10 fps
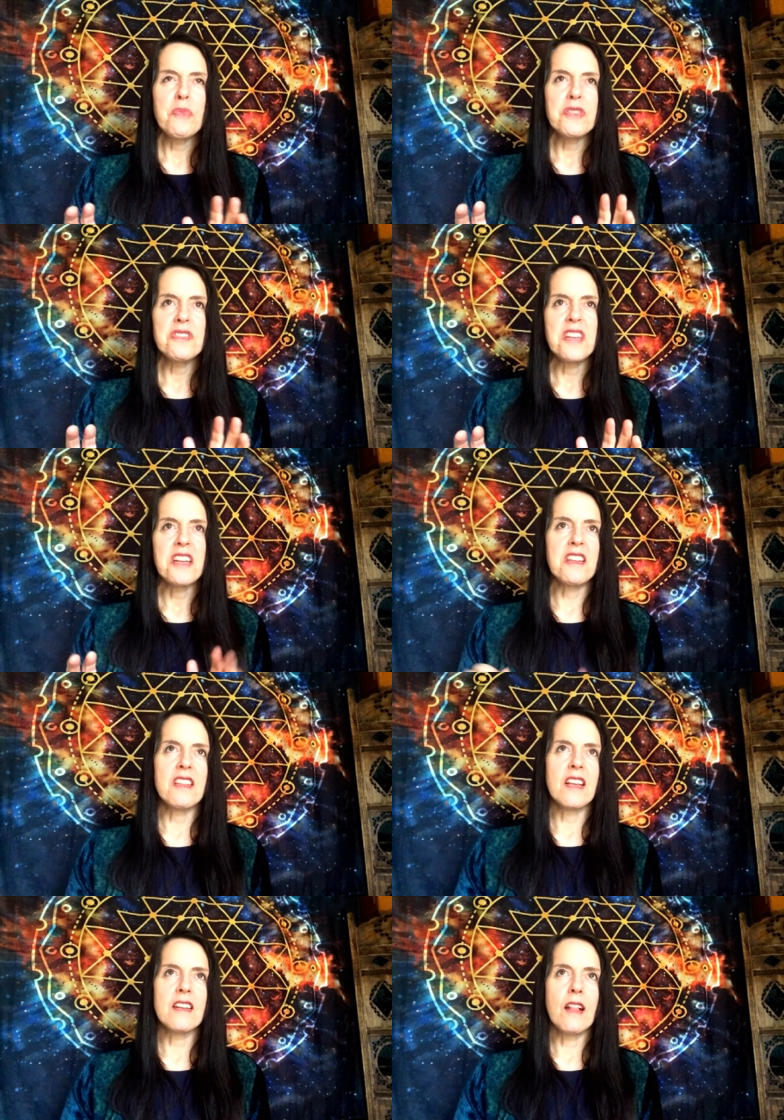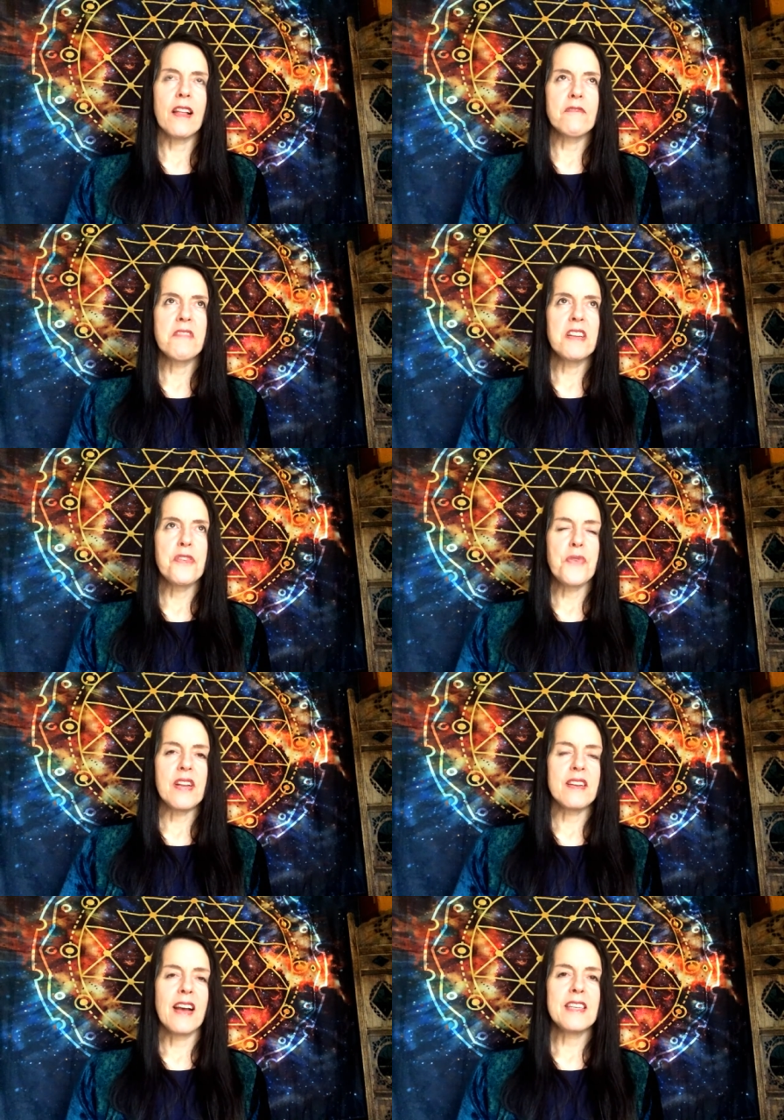It wasn't anything like really,
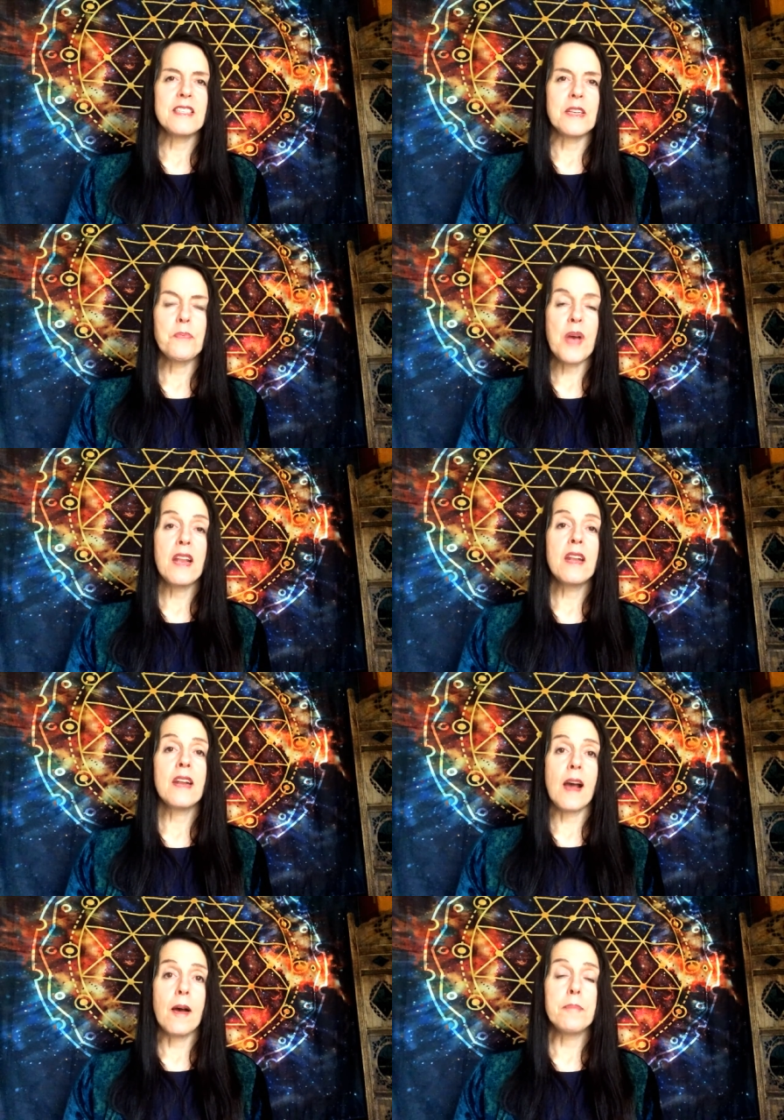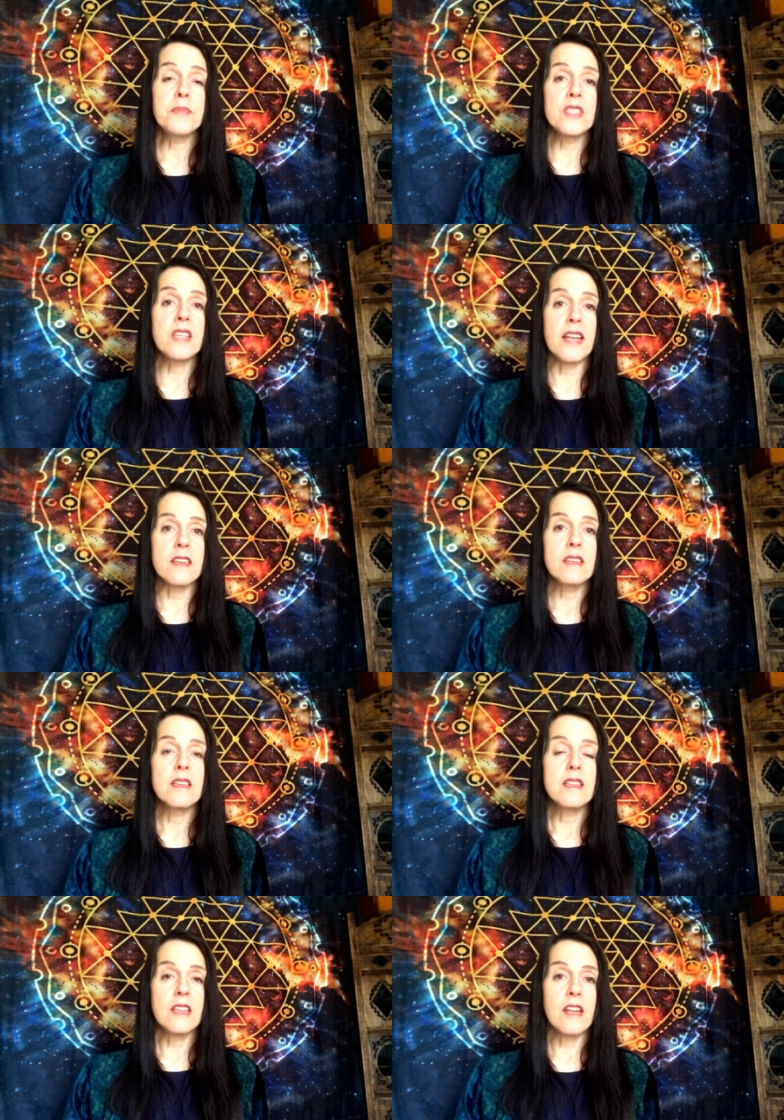really nasty, but it had upset
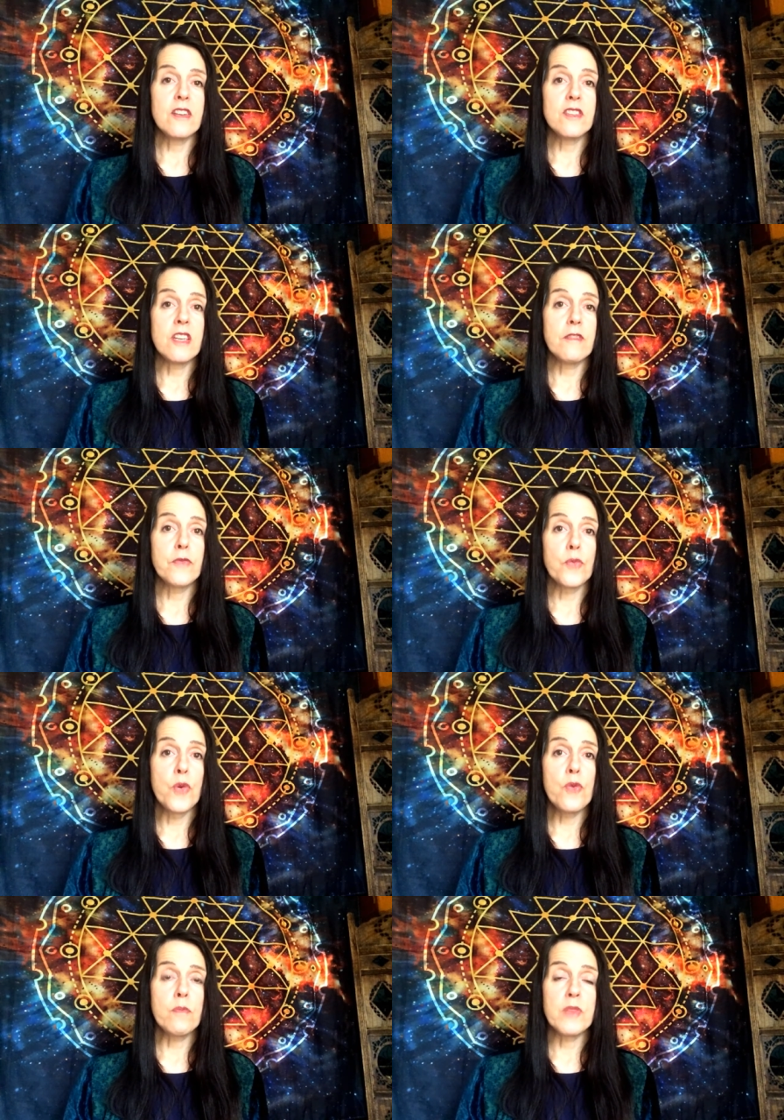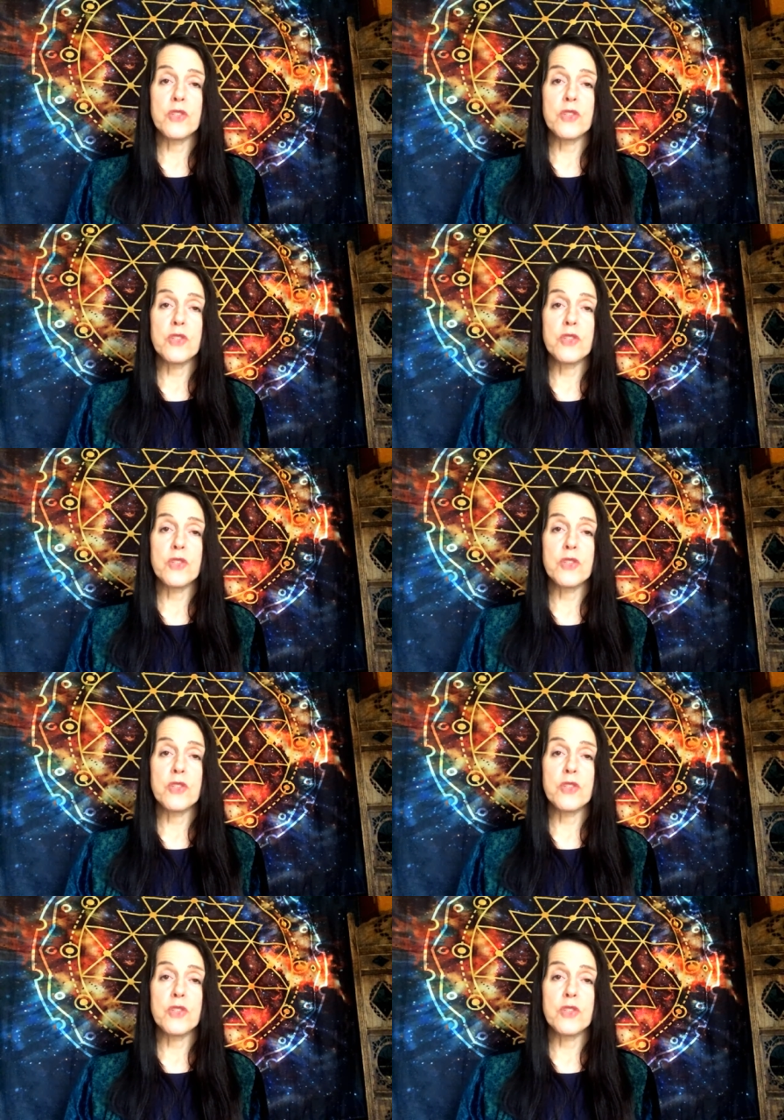the energy of the room.